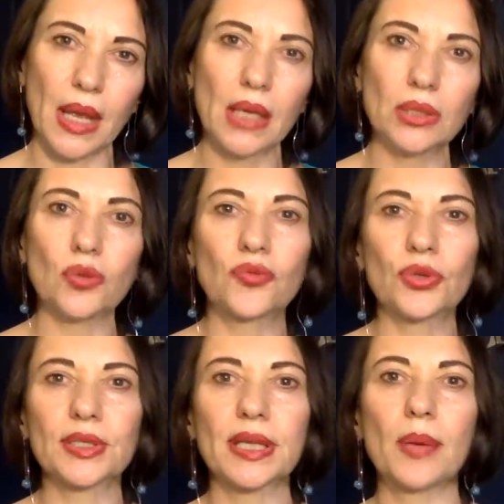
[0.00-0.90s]
So, for
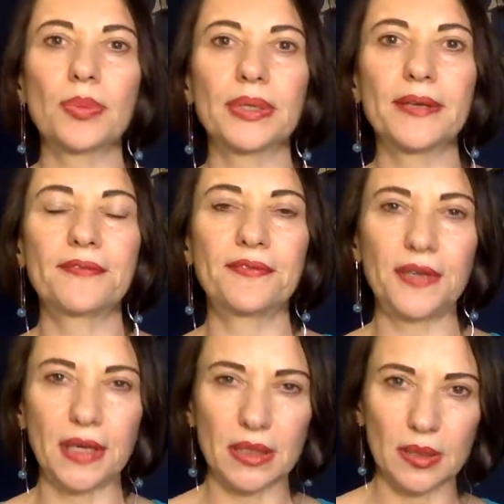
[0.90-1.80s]
example, if
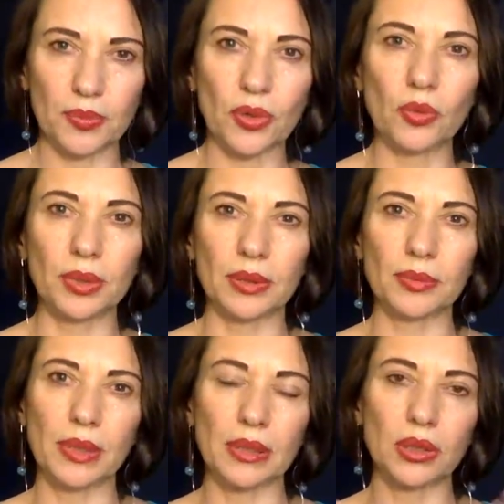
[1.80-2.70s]
fear is a
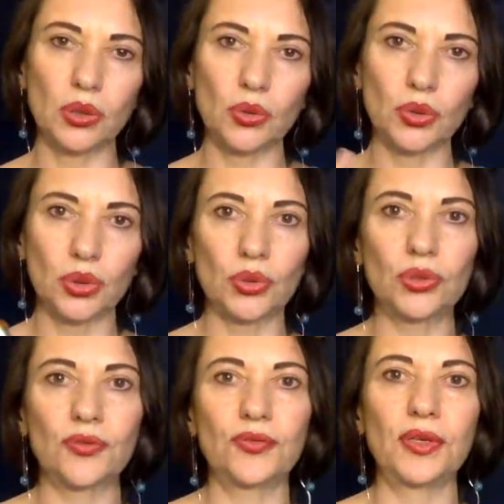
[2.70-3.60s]
problem, you do
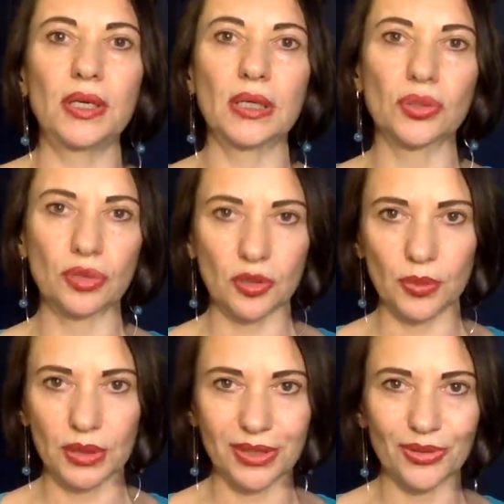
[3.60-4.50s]
your fear
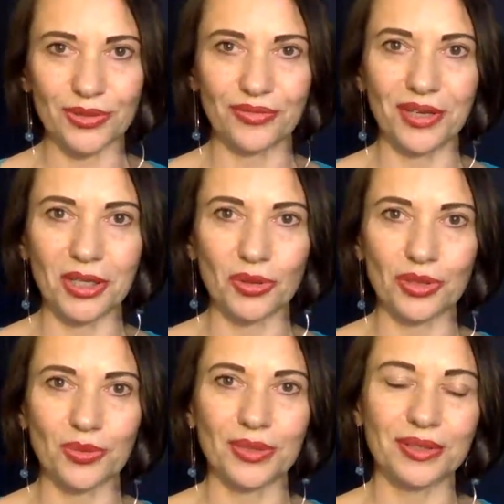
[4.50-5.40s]
treatment. There is a fear
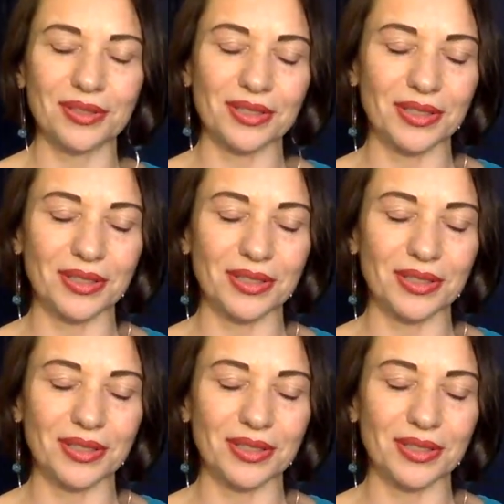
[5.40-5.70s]
treatment,